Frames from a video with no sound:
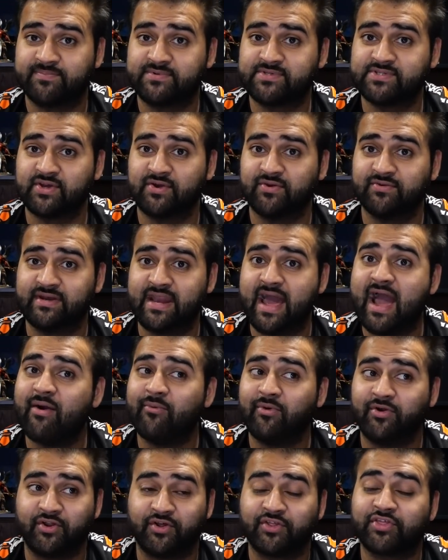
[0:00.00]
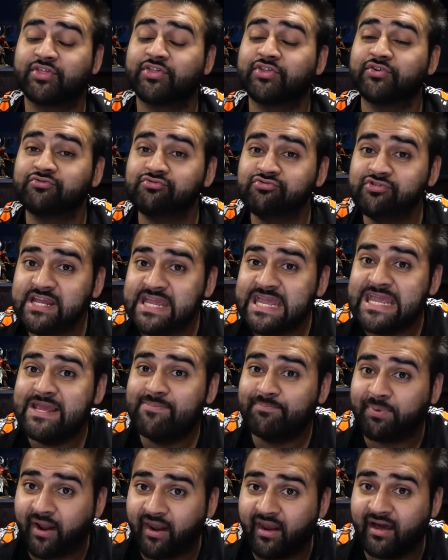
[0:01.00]
So now on a
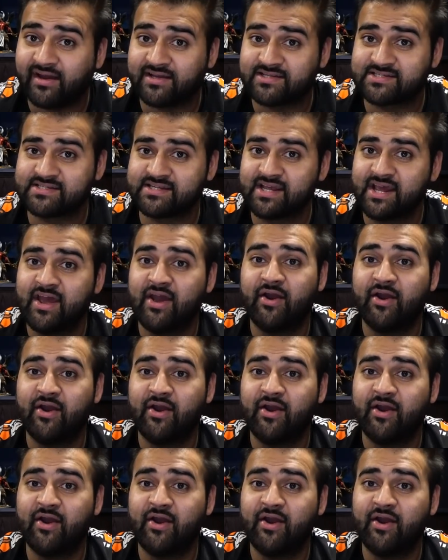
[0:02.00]
3+,